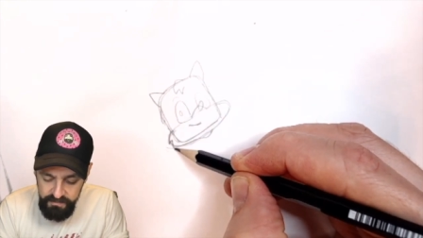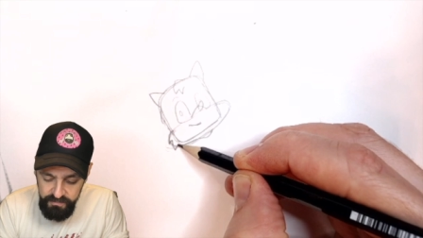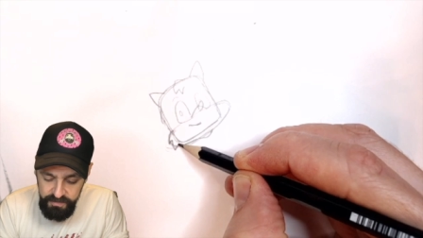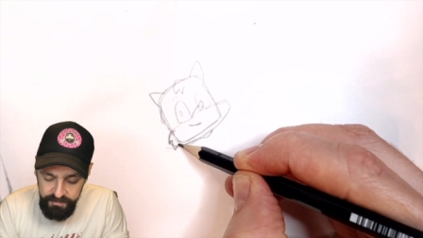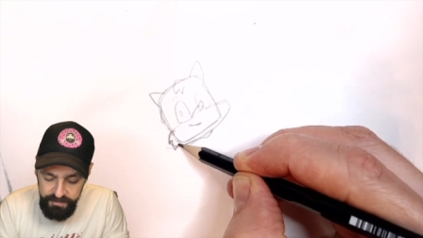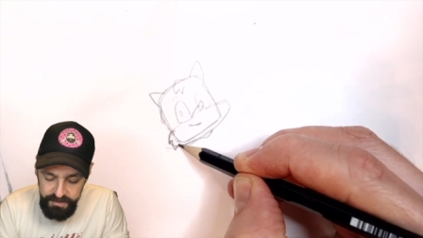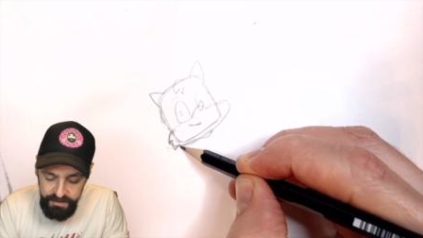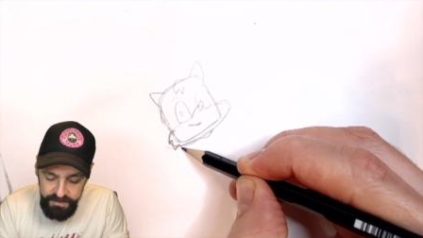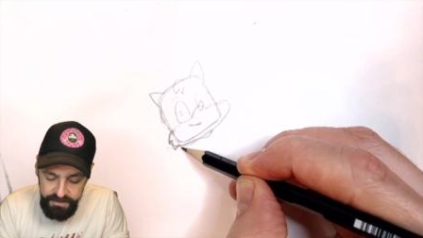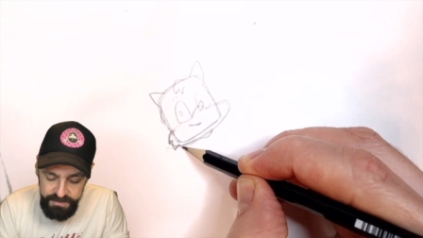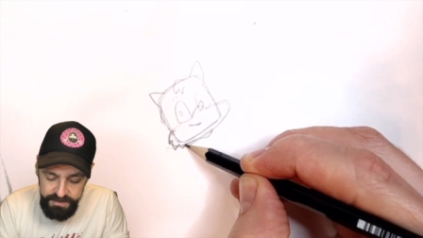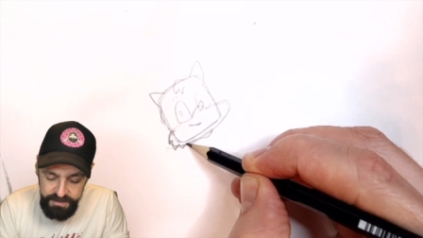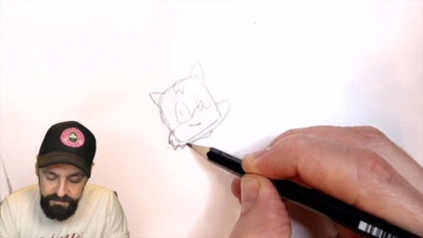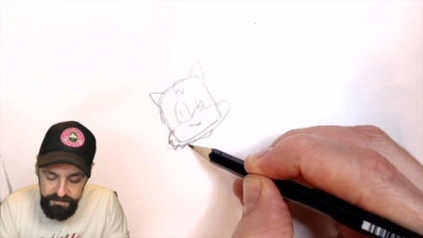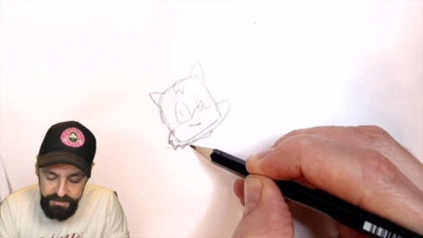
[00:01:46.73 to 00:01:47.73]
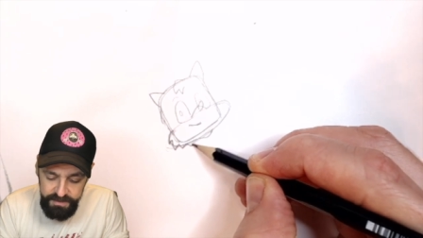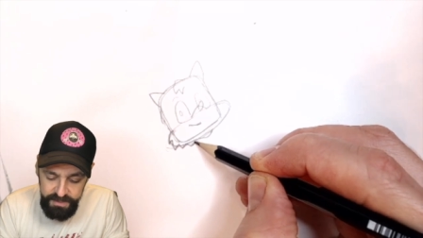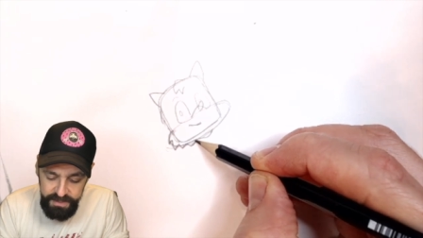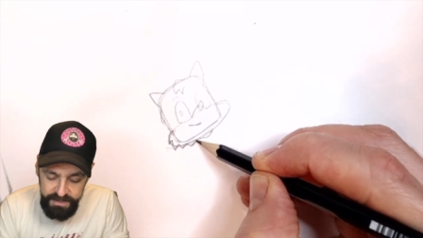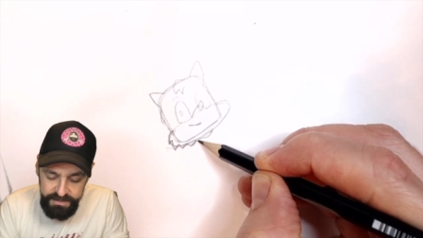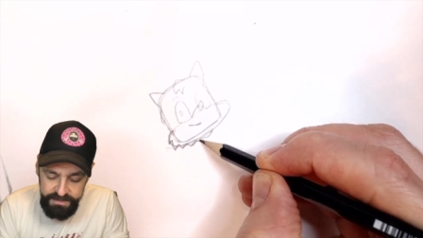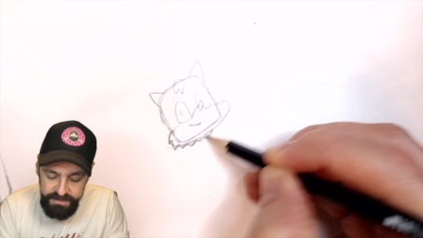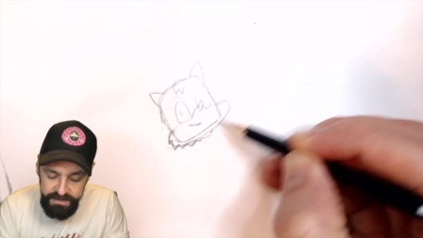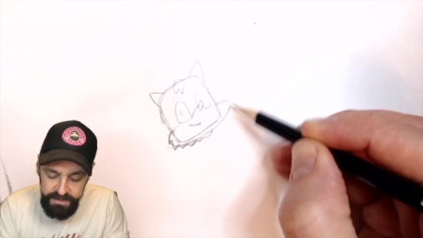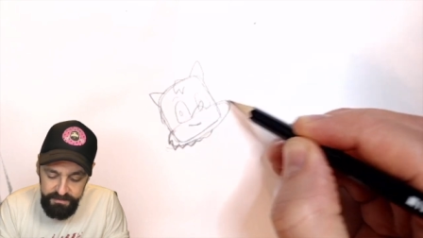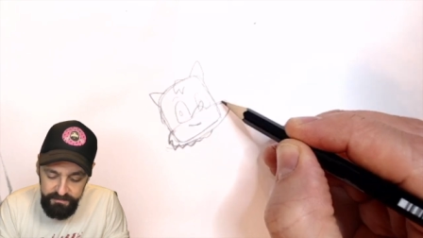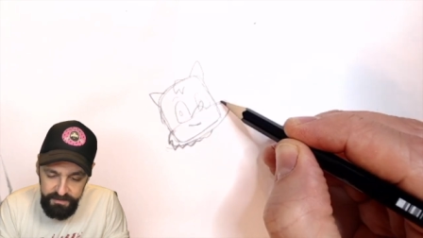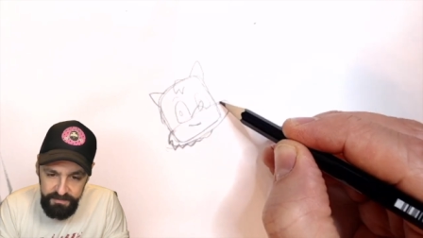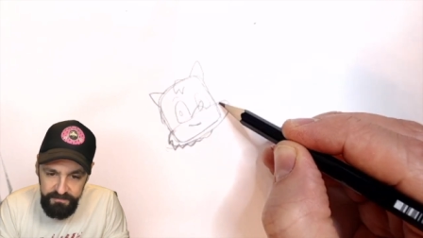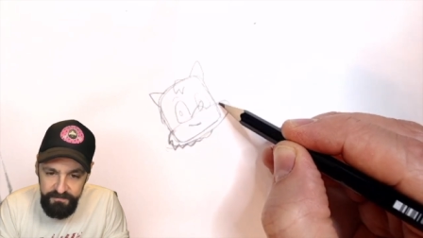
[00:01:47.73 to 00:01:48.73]
proper lines in with that set
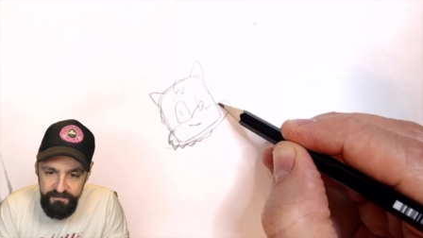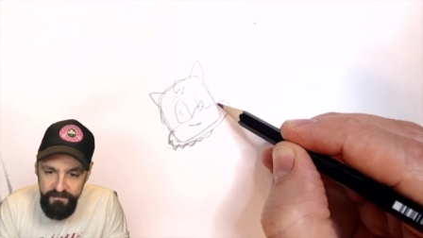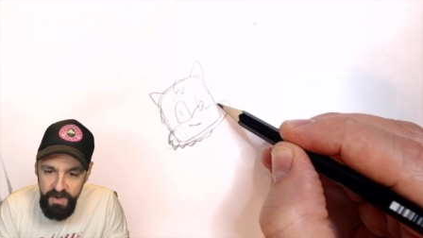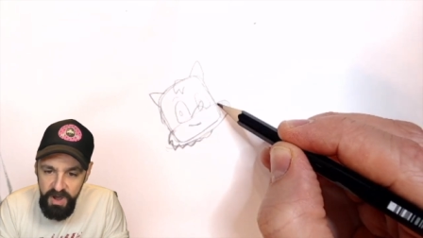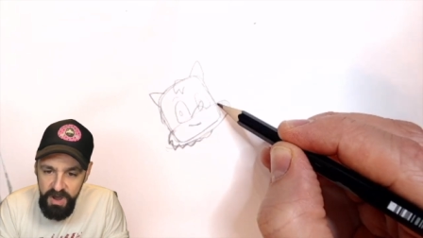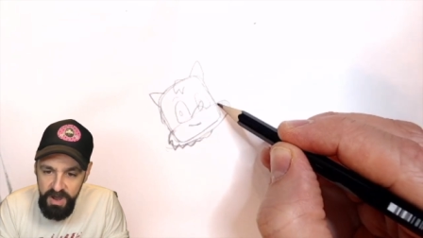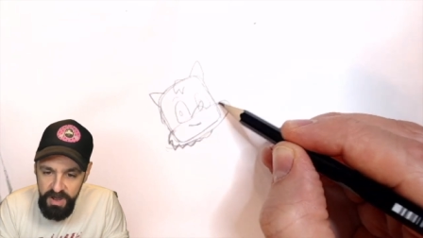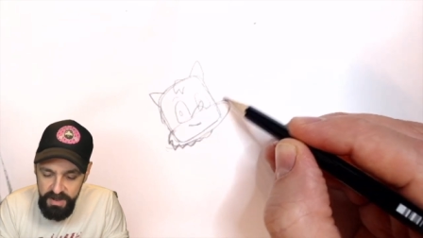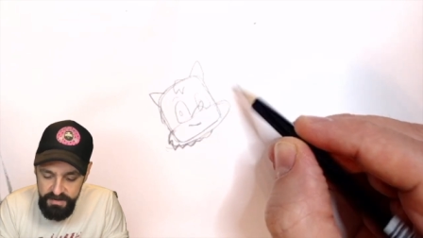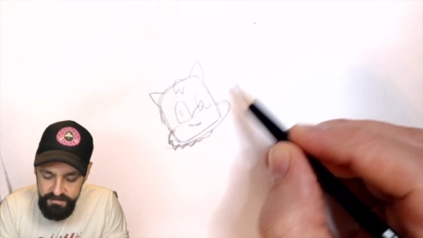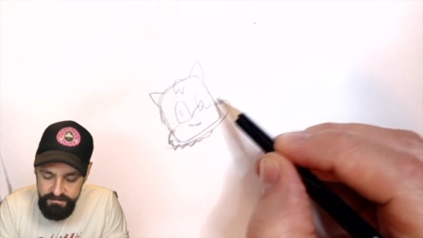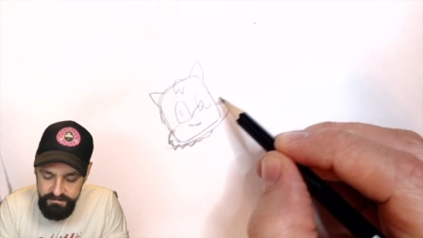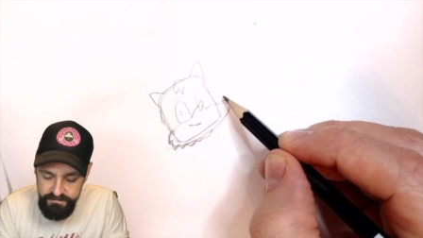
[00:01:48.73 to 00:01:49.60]
with fur.